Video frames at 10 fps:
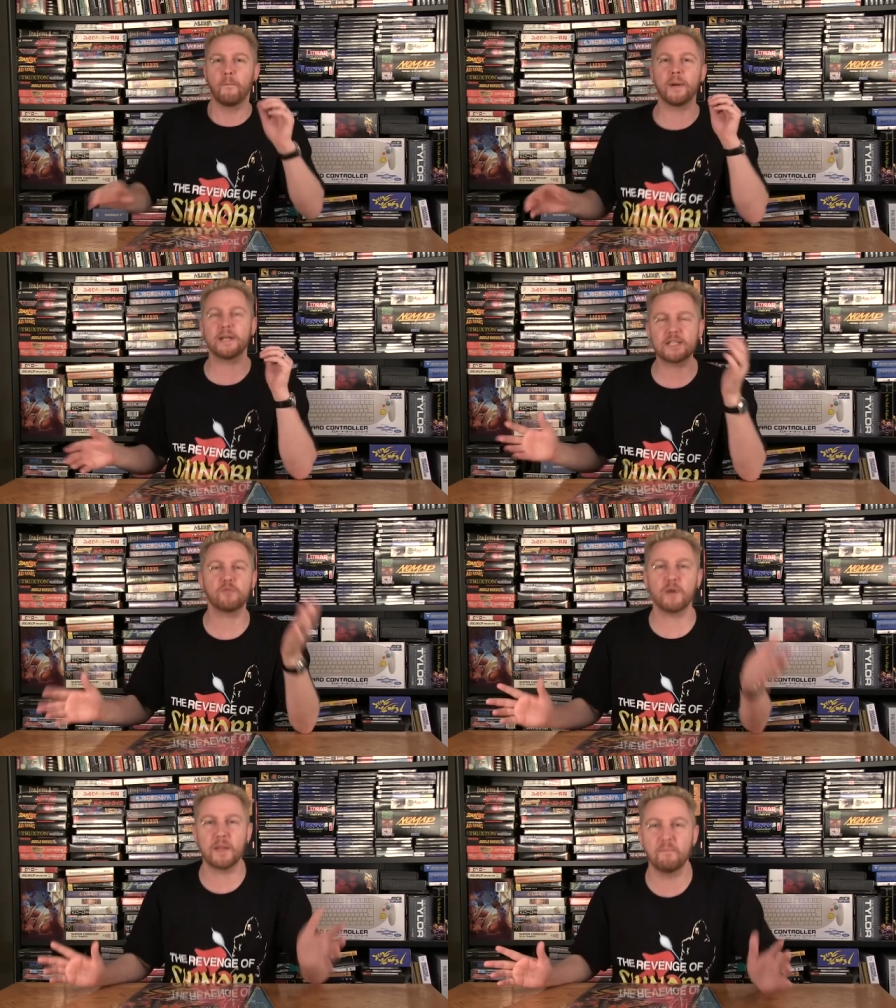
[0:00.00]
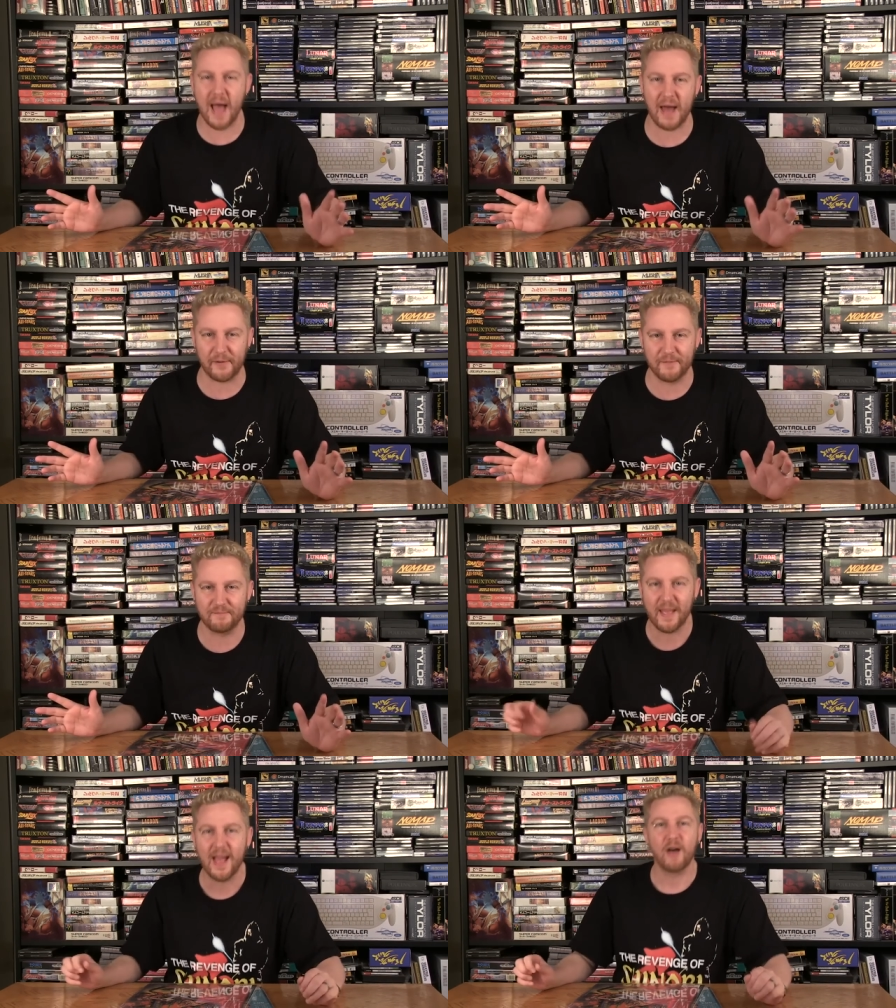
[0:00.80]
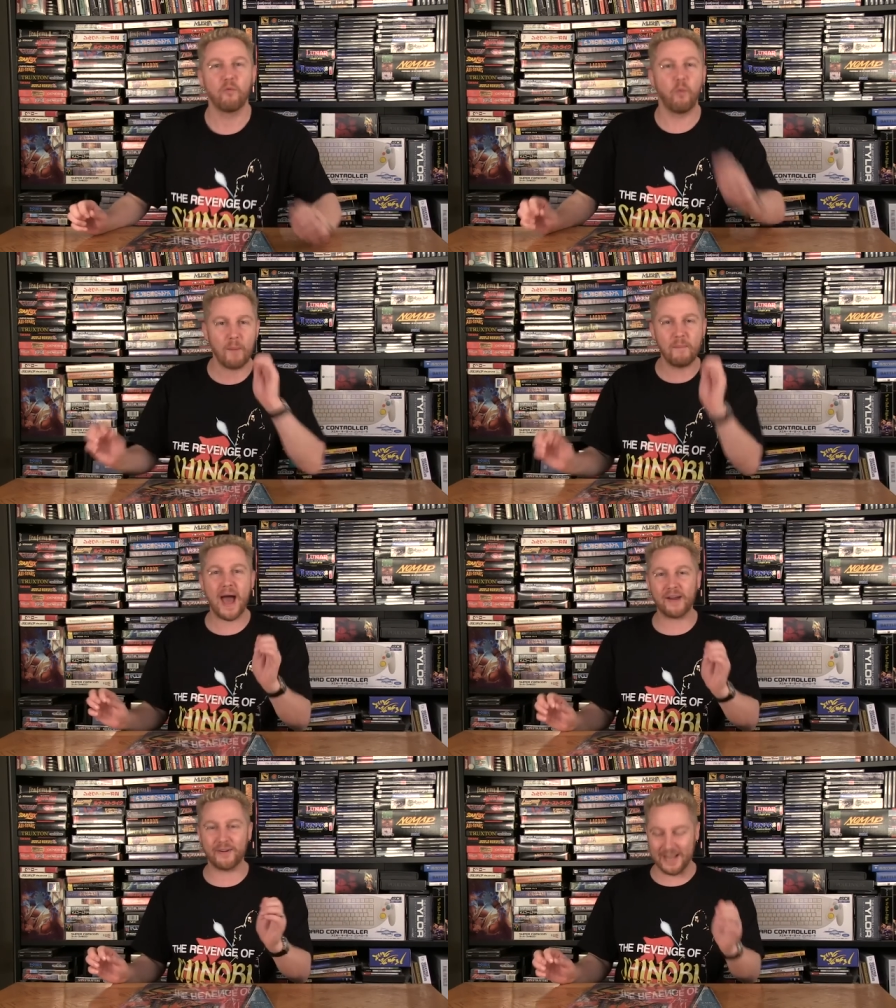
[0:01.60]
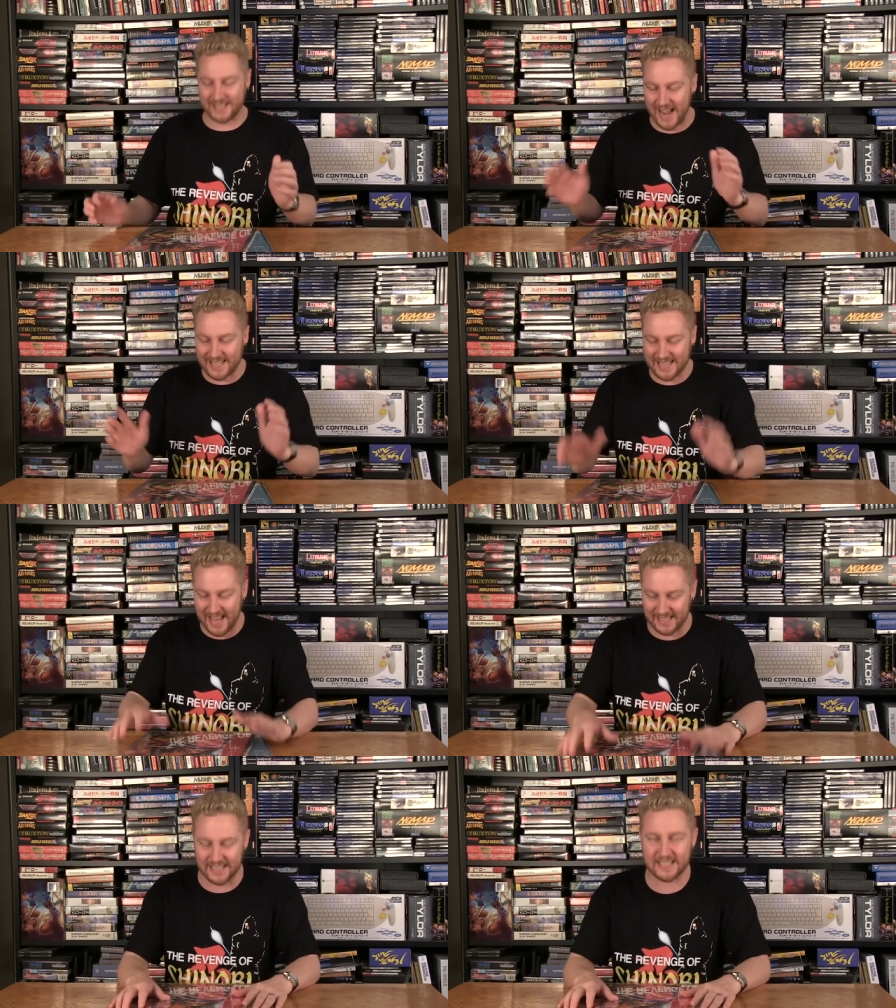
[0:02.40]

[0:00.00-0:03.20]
but it doesn't really matter. What mattered is I sat and